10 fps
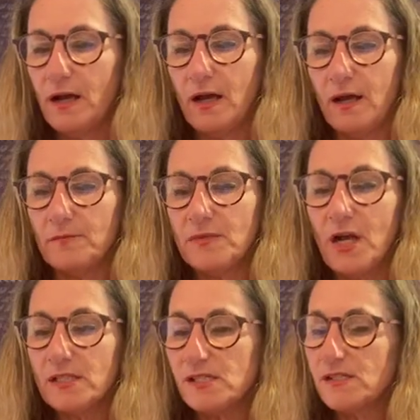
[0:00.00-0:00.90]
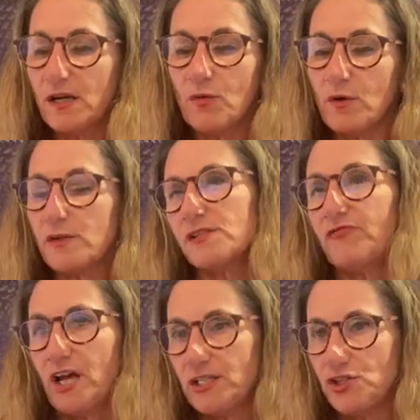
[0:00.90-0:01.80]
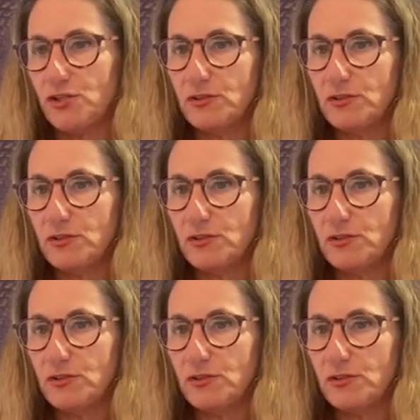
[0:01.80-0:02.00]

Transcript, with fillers: um, non-stick works fine too.